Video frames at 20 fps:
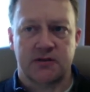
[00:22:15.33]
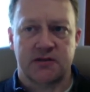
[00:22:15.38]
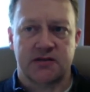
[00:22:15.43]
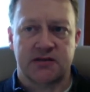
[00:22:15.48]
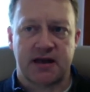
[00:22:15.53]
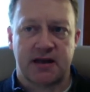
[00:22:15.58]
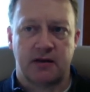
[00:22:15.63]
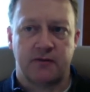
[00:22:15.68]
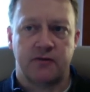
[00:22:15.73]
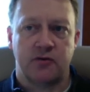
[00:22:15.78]
is
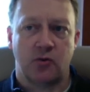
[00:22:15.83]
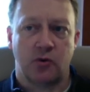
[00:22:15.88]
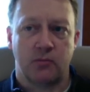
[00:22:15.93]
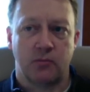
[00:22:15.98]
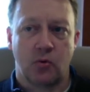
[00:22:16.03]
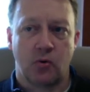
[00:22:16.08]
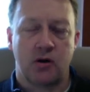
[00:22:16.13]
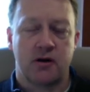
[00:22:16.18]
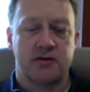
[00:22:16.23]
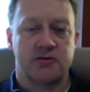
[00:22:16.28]
that if you were
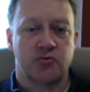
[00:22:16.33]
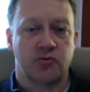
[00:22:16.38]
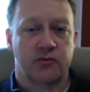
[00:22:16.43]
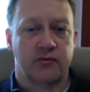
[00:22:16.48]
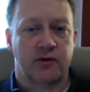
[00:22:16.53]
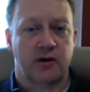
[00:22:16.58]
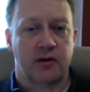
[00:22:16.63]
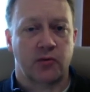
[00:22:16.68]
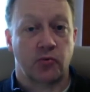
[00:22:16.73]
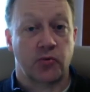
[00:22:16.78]
born into a
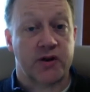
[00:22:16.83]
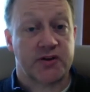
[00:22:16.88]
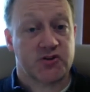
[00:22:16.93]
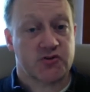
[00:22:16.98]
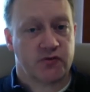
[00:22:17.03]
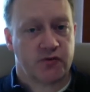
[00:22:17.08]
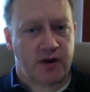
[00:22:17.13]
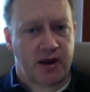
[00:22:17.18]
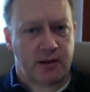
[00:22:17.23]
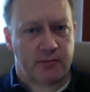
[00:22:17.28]
very
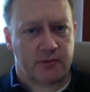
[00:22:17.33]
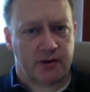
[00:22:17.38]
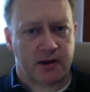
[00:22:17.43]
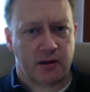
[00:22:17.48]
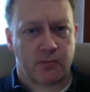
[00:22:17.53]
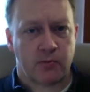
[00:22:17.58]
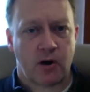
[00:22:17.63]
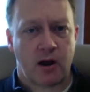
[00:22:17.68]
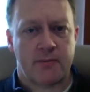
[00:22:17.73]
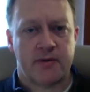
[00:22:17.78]
rich family, a
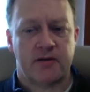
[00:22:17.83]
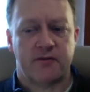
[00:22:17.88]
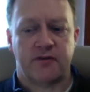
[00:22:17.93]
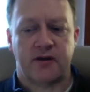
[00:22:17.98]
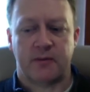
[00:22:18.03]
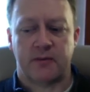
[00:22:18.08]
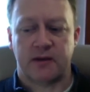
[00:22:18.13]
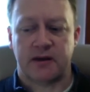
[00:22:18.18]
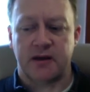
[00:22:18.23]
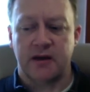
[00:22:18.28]
prominent
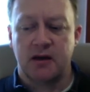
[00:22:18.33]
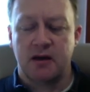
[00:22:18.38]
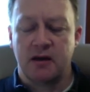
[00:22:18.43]
family,